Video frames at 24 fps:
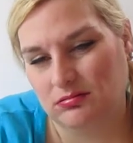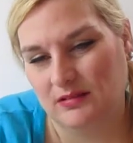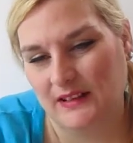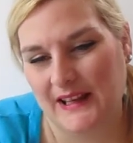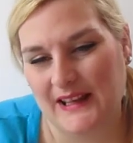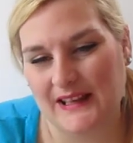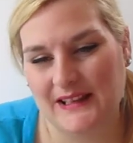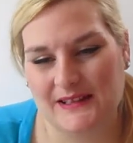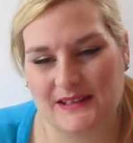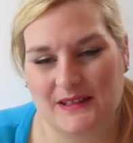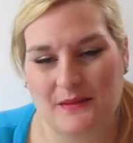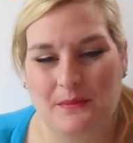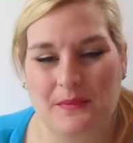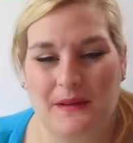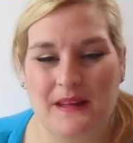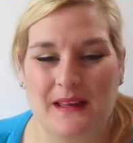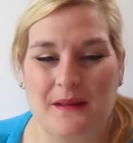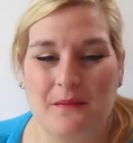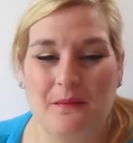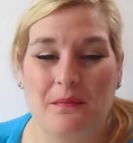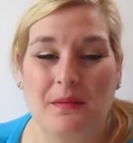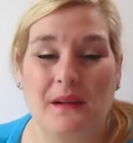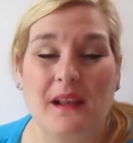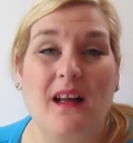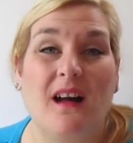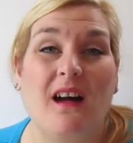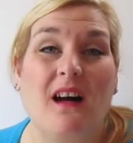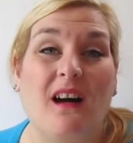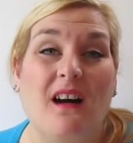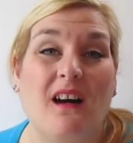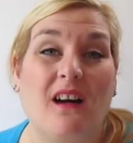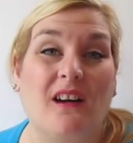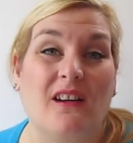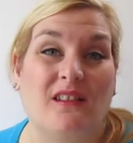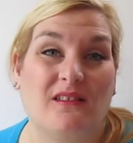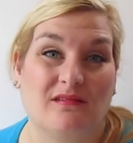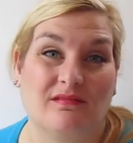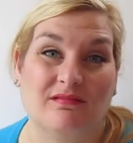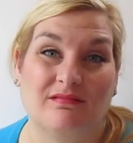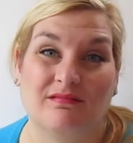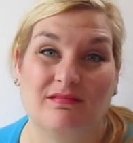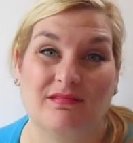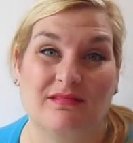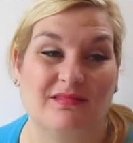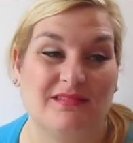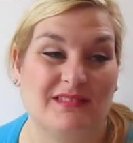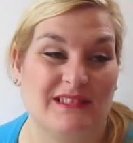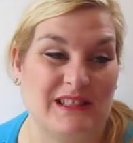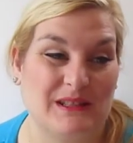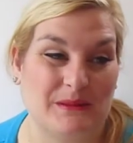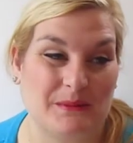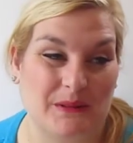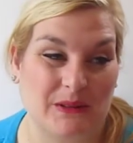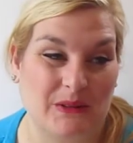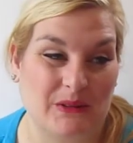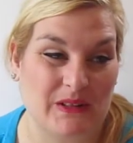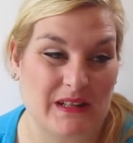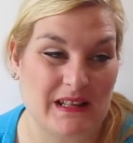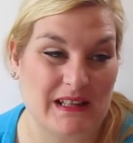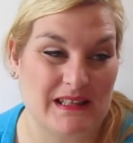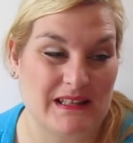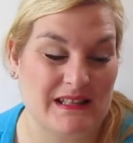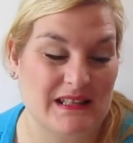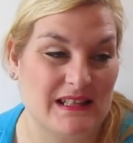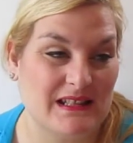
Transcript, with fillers: It's a bit blah, to be honest.